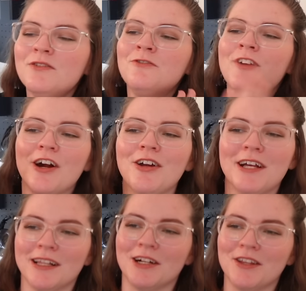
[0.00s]
very
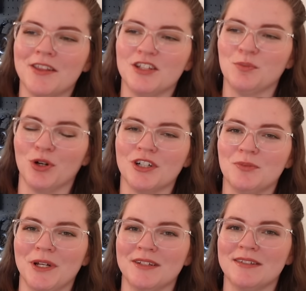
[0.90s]
clear that this book is
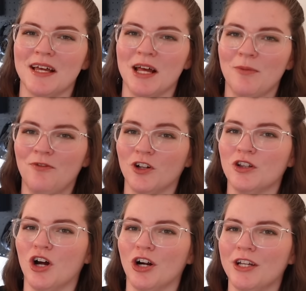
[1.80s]
being set up for
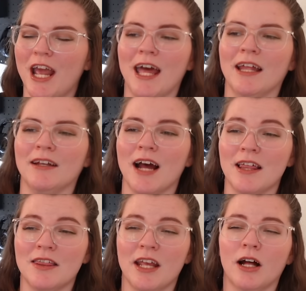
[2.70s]
Lark, and I
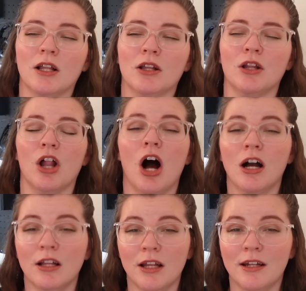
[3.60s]
think
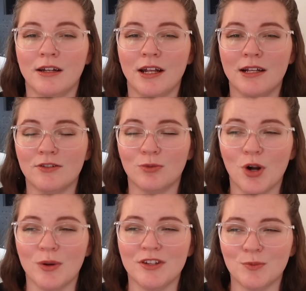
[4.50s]
Lachlan is
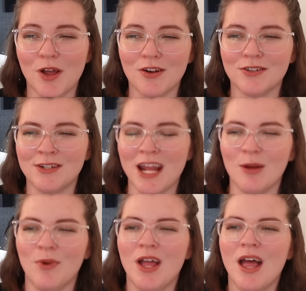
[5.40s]
Rowan's brother's
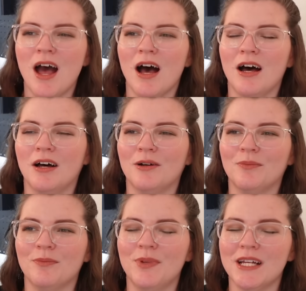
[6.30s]
name,
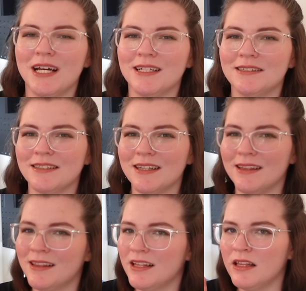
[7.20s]
because
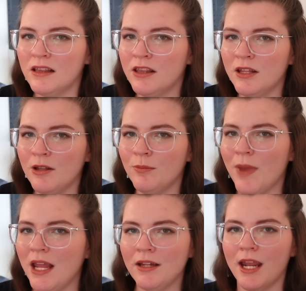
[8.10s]
the
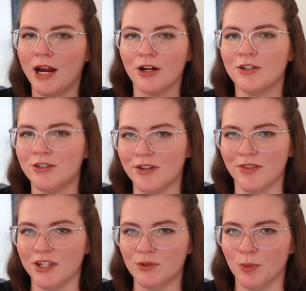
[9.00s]
main characters of
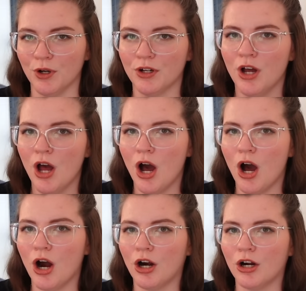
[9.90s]
this book
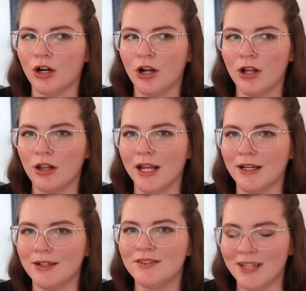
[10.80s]
are
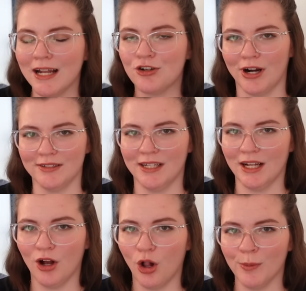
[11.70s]
like set
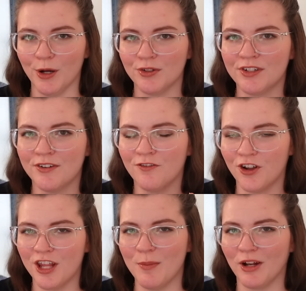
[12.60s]
dressing almost
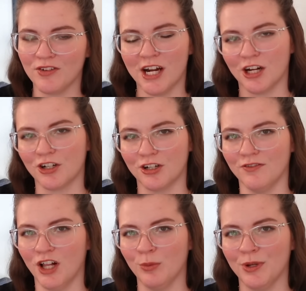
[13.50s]
for the amount of character
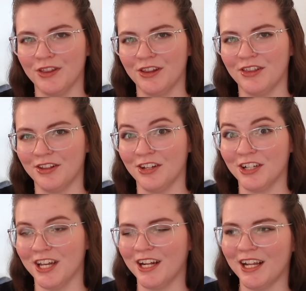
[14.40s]
development that they're
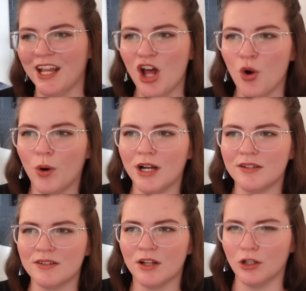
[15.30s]
getting.
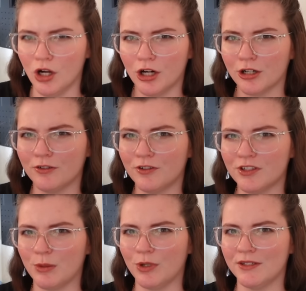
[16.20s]
Whereas Lark, for
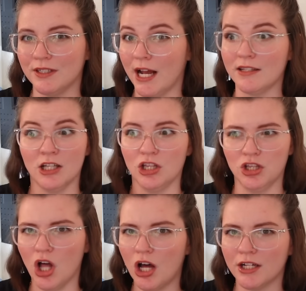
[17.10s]
some reason, has a
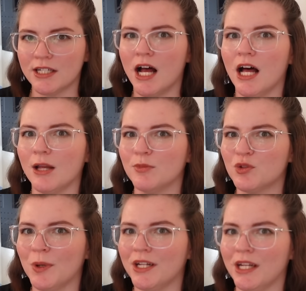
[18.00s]
lot of time
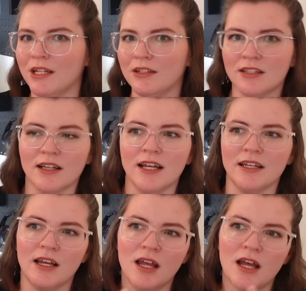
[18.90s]
spent into
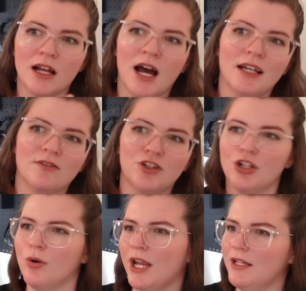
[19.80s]
like kind of
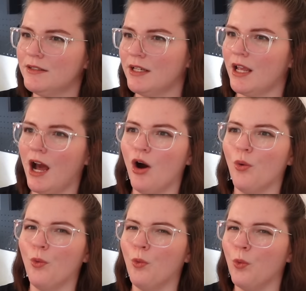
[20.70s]
showcasing
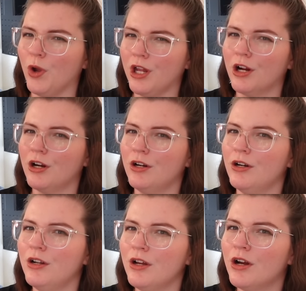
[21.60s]
how
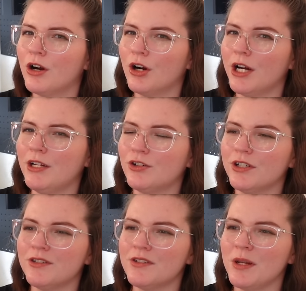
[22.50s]
weird her
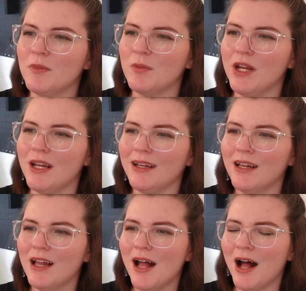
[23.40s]
interests seem to be.
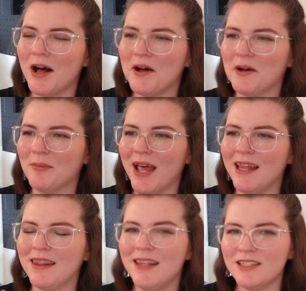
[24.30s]

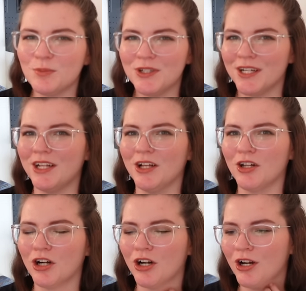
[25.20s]
And this
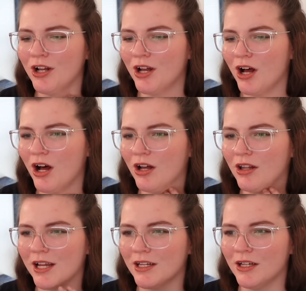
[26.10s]
particular
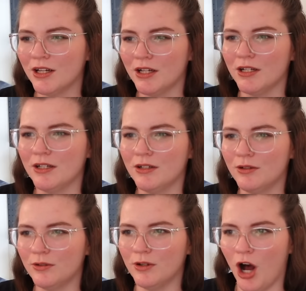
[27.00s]
like
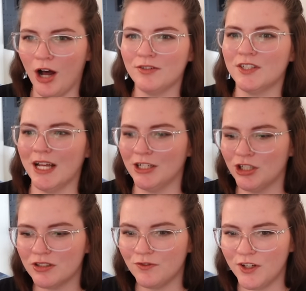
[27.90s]
offset
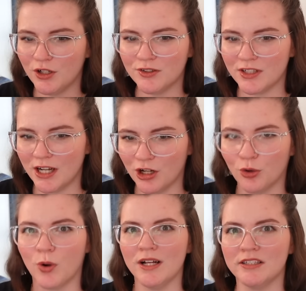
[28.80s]
just feels
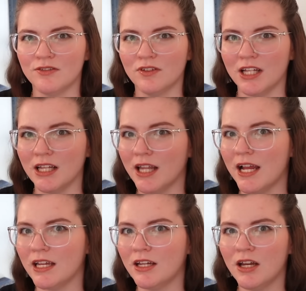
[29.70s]
aggressively
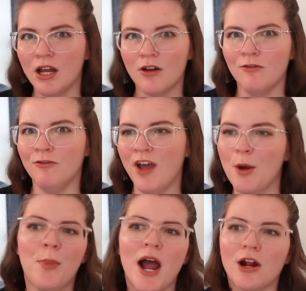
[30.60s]
like
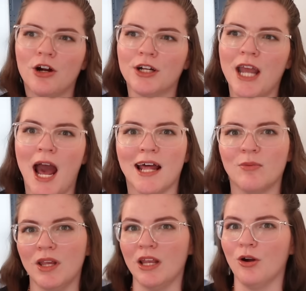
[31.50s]
Vampire
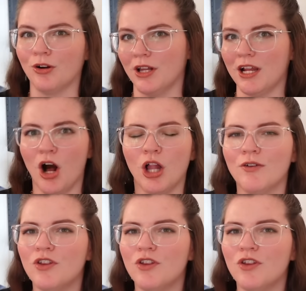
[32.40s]
Academy or like all of